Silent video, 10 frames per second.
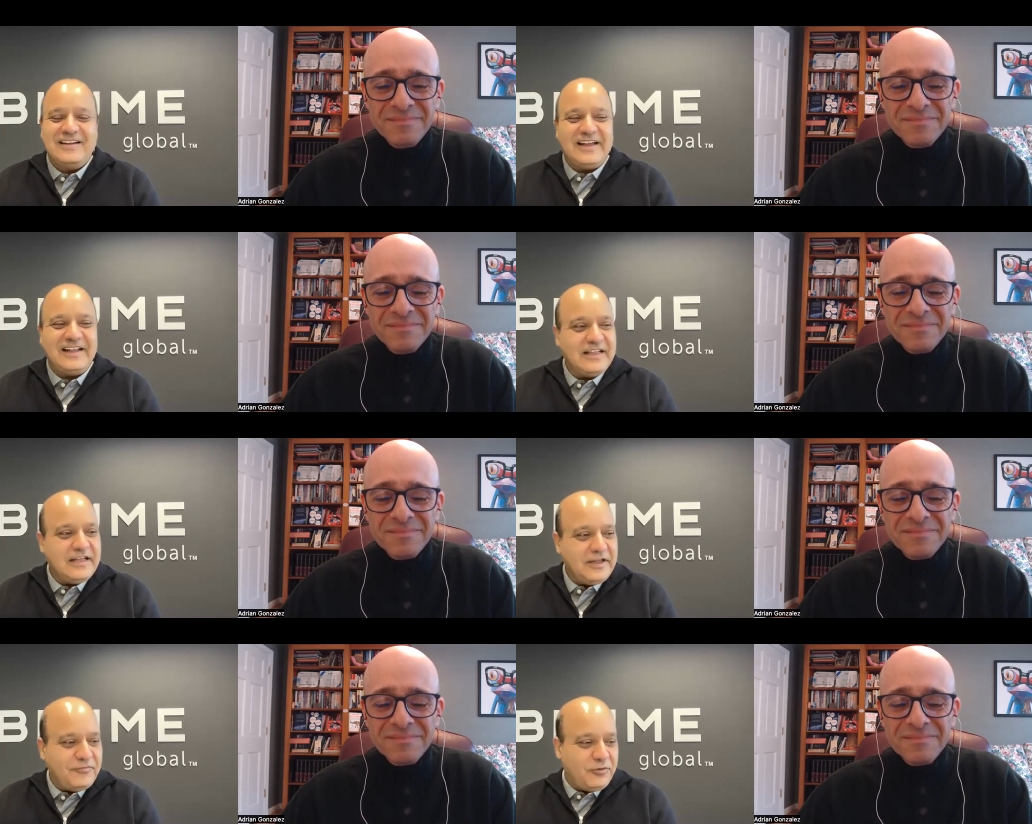Speaker 1: And
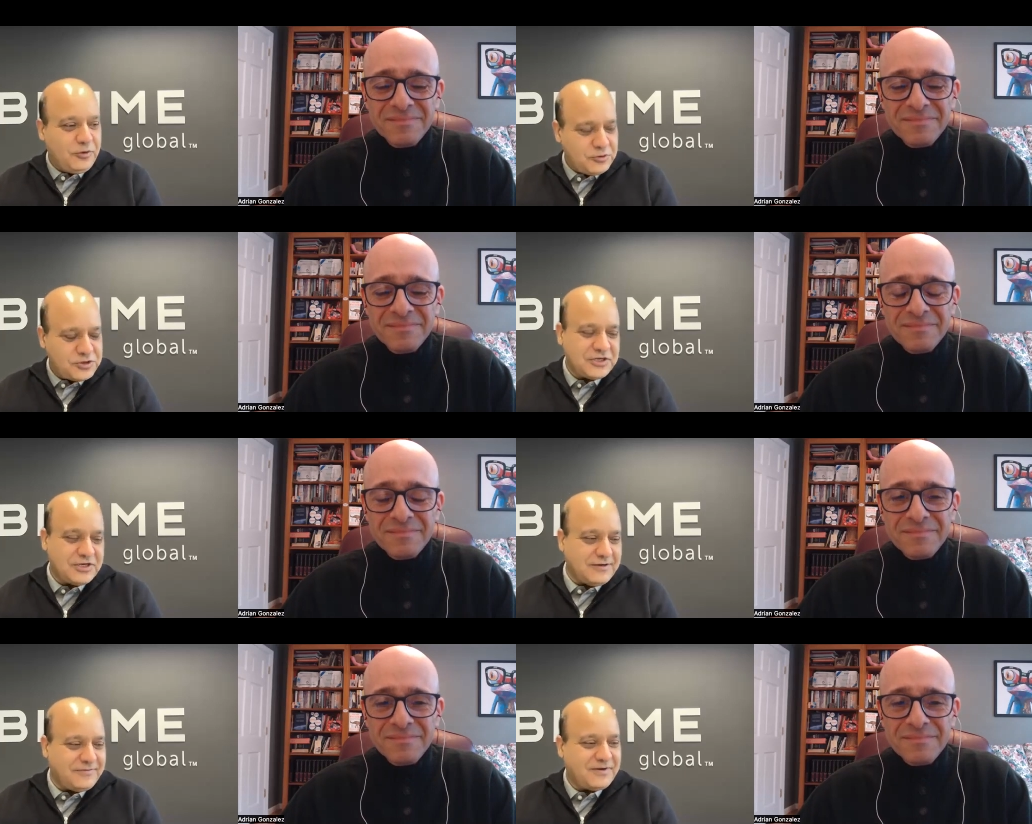the
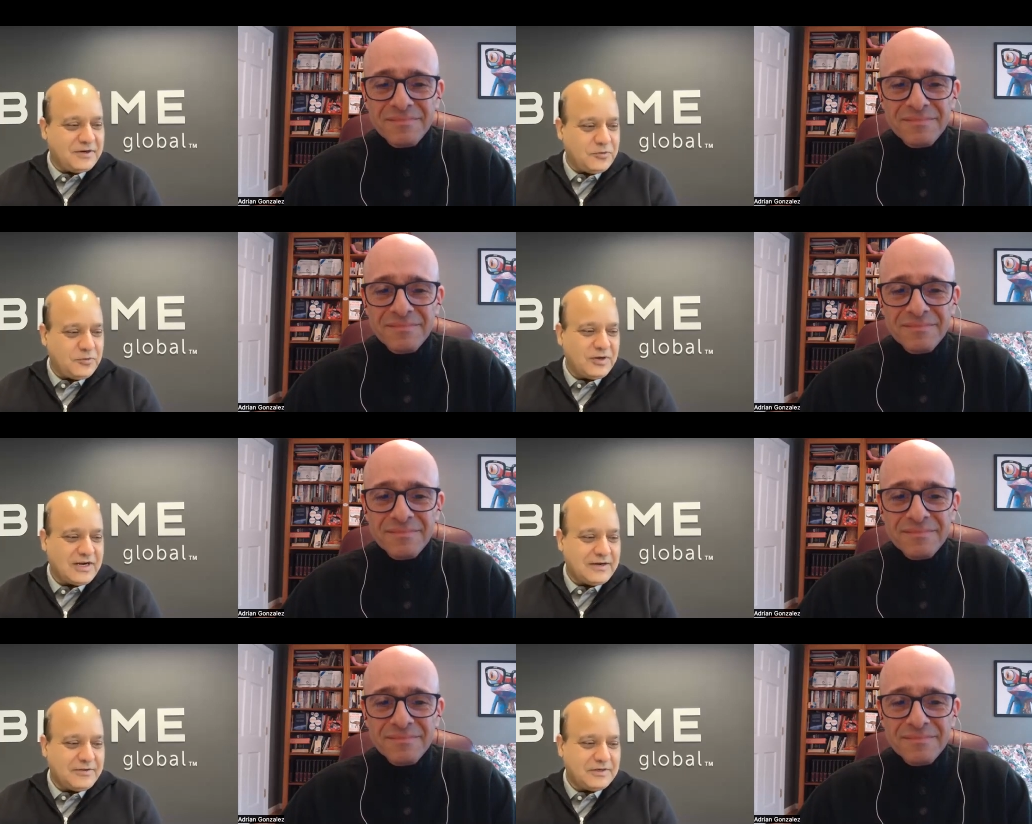evolution of control
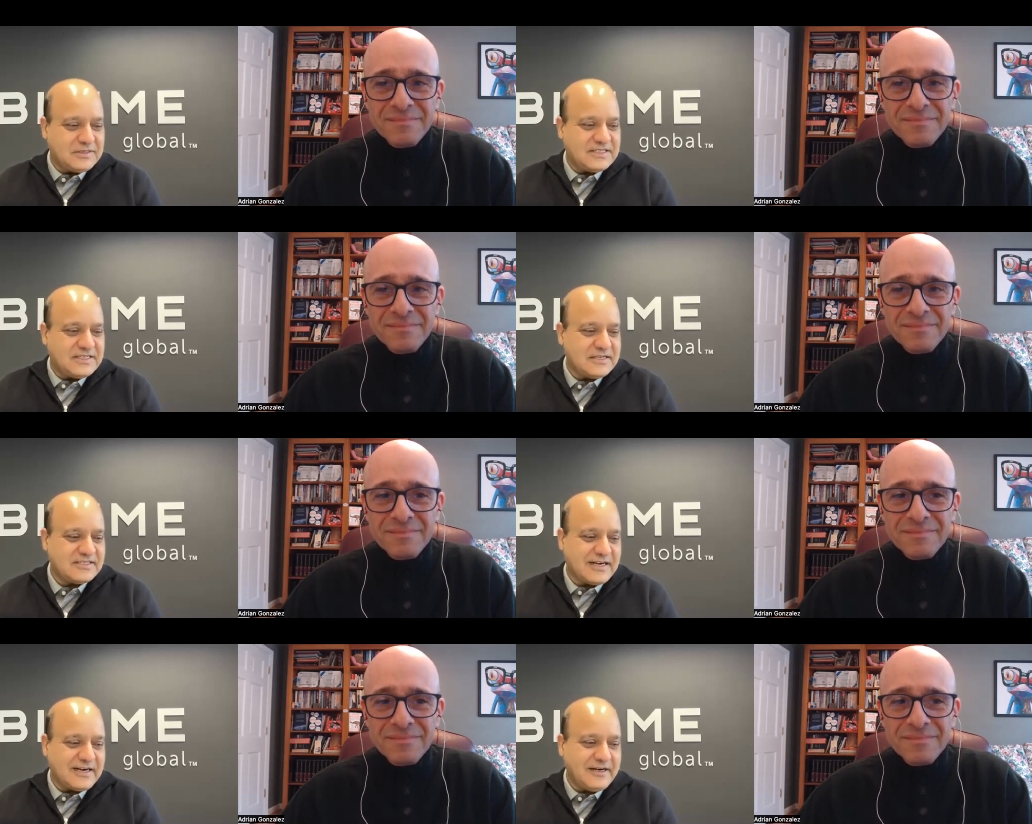towers
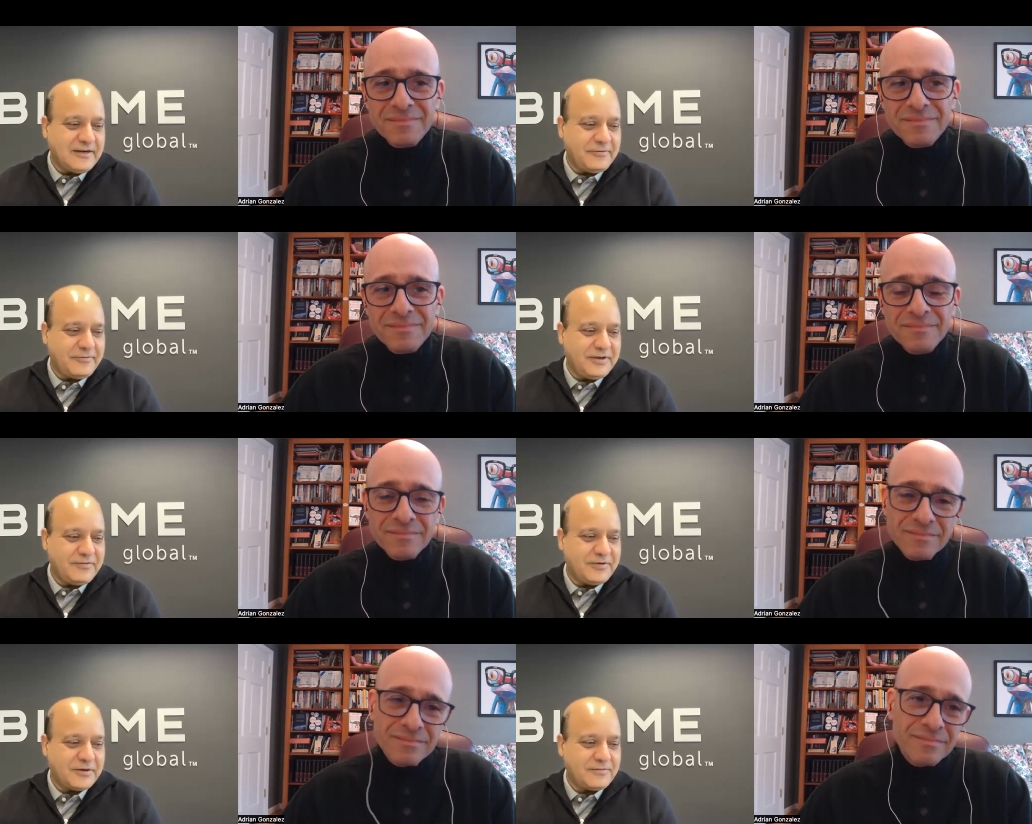started off with
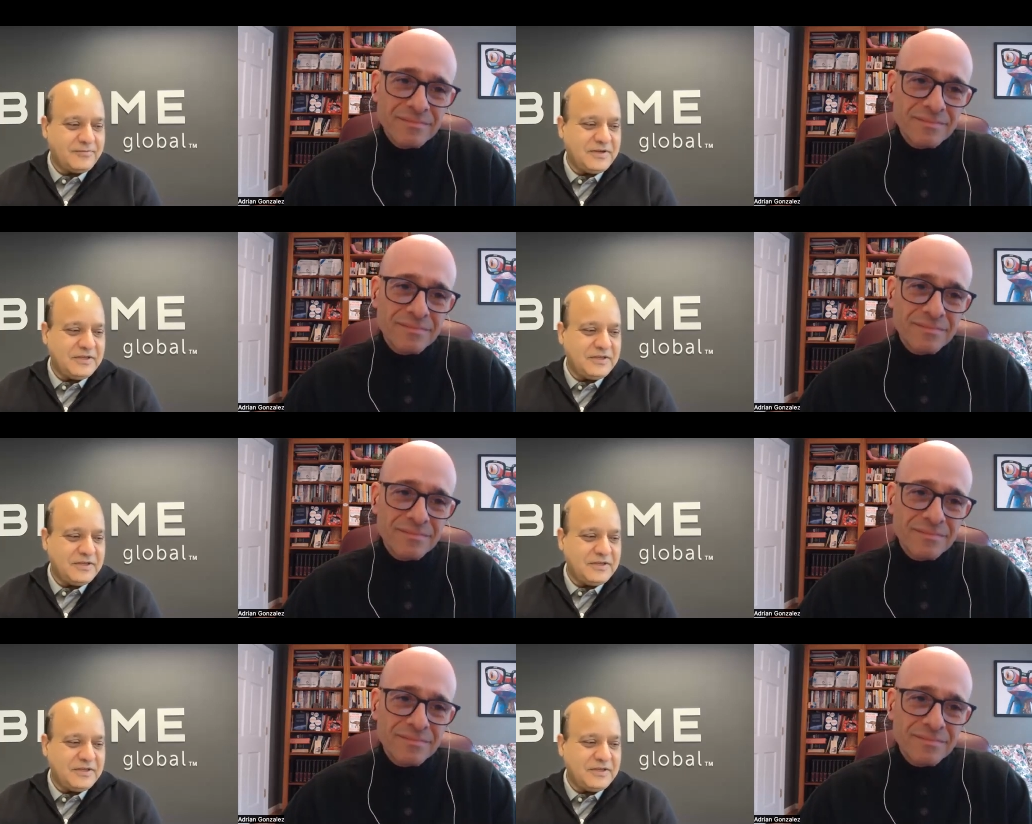what we